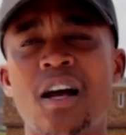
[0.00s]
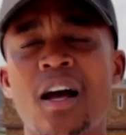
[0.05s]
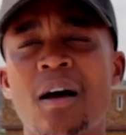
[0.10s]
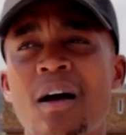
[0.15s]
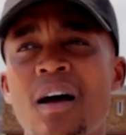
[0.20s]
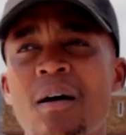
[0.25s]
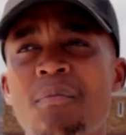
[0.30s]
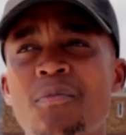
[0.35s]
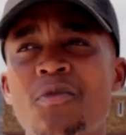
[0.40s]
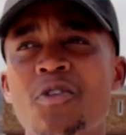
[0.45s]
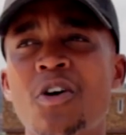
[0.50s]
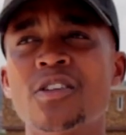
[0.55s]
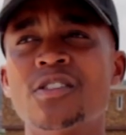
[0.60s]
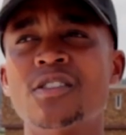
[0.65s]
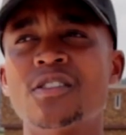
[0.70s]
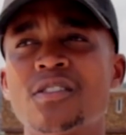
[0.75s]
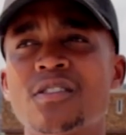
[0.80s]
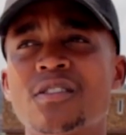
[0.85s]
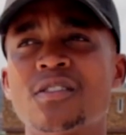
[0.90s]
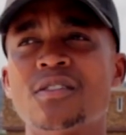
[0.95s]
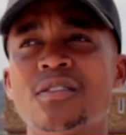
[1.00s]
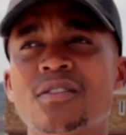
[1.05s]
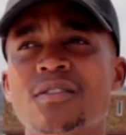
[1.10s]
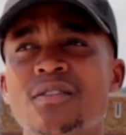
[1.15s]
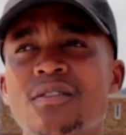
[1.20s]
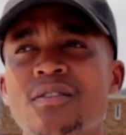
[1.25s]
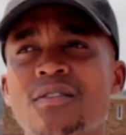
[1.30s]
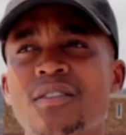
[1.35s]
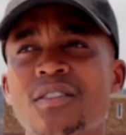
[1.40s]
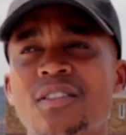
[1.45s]
I'm not
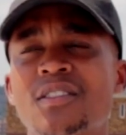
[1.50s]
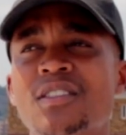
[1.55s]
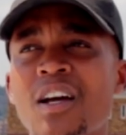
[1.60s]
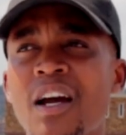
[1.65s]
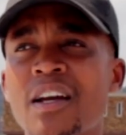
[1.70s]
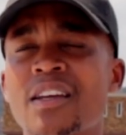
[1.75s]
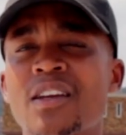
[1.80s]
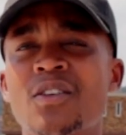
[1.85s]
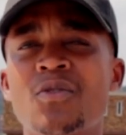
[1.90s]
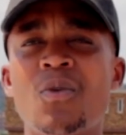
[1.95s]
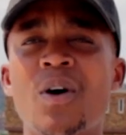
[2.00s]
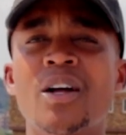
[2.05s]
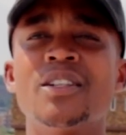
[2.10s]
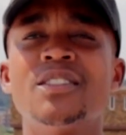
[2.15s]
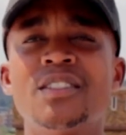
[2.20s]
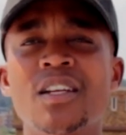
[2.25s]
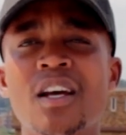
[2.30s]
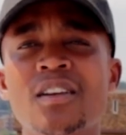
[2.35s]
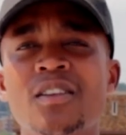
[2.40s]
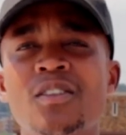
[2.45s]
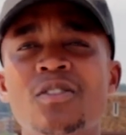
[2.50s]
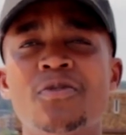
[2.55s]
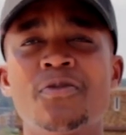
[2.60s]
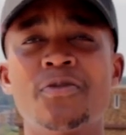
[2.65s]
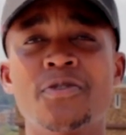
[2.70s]
stuck in one channel